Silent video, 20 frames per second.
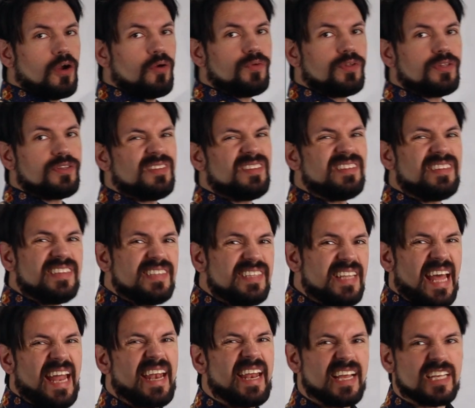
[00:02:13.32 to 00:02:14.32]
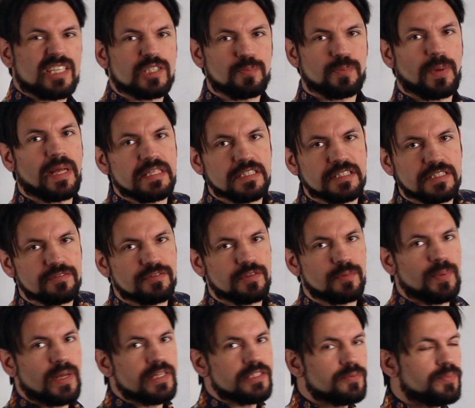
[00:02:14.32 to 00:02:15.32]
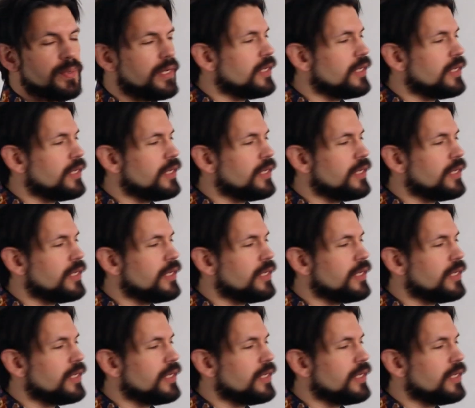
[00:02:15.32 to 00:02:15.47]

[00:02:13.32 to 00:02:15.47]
aren't that expensive. Depends a